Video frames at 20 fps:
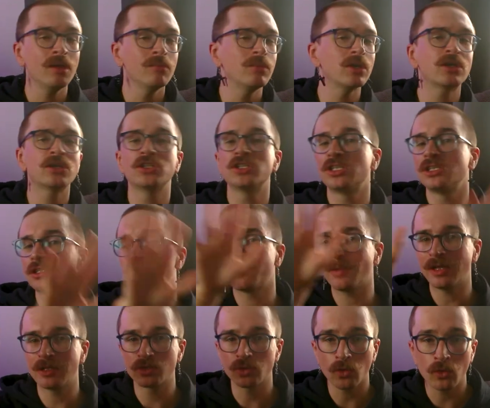because she
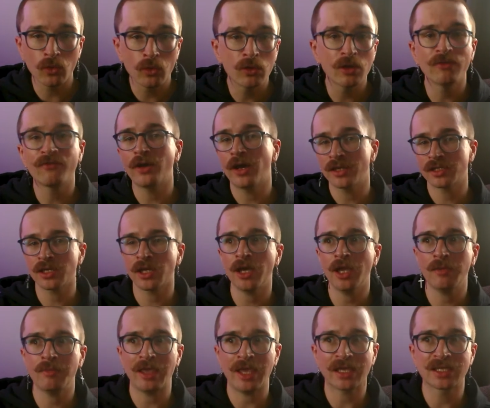spends all of her
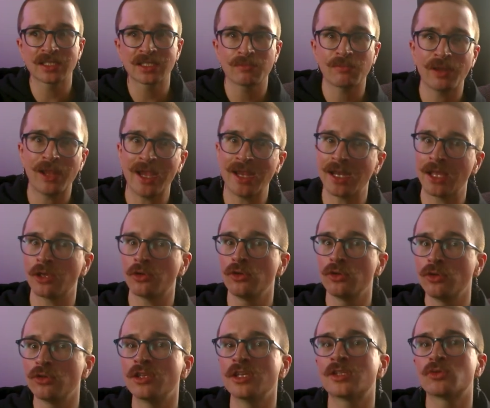time explaining
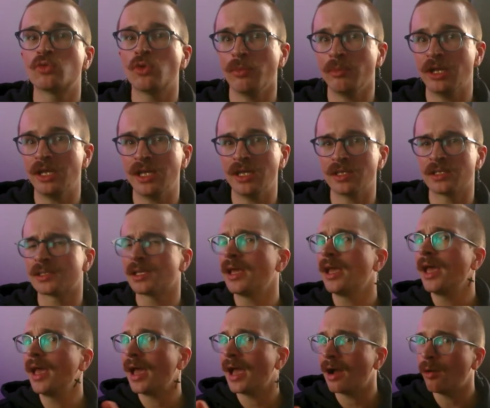who this woman is
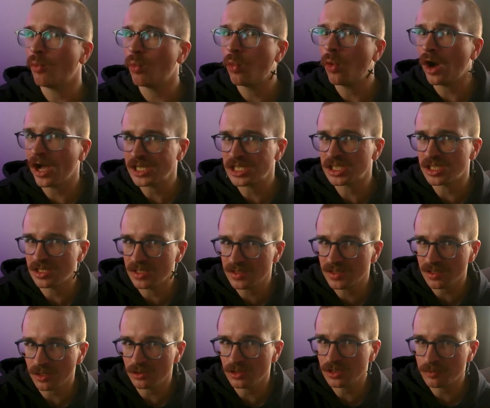and why she's
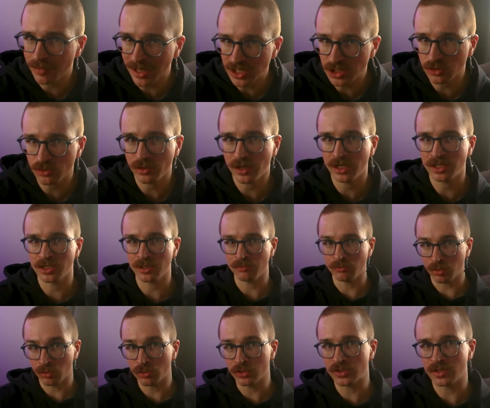so special and
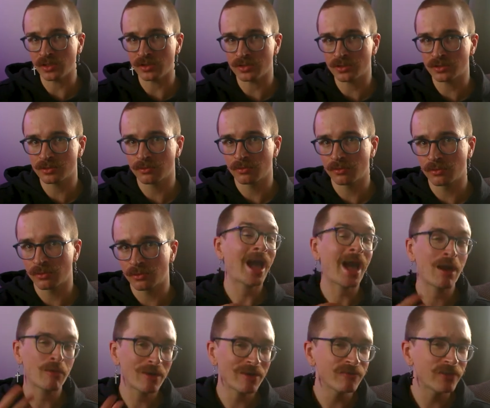important.
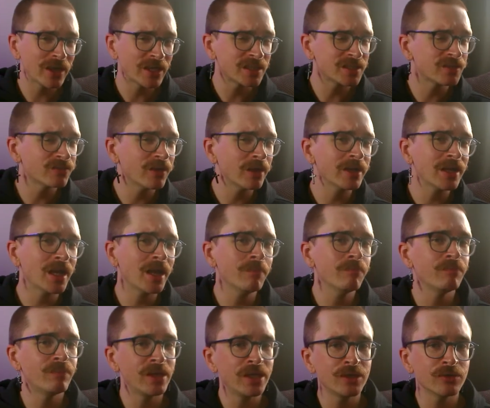However, it's very
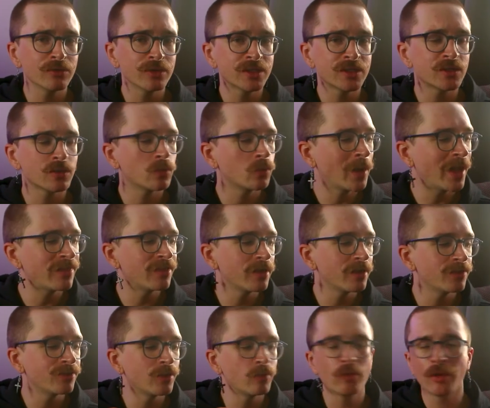ambiguous
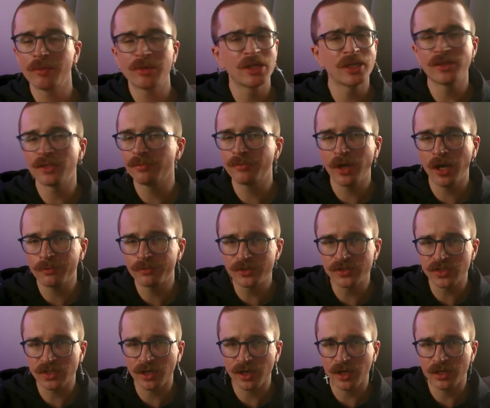whether the woman in the purple
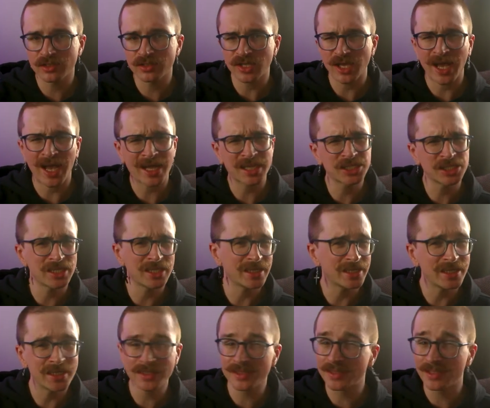skirt actually
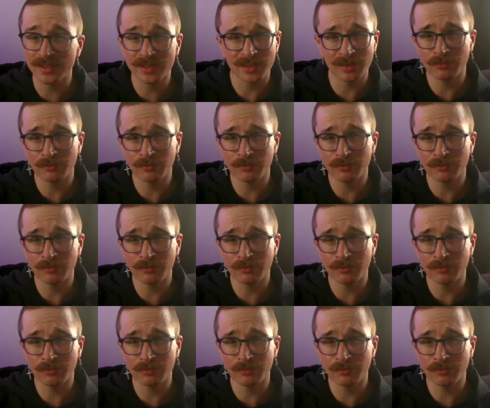is this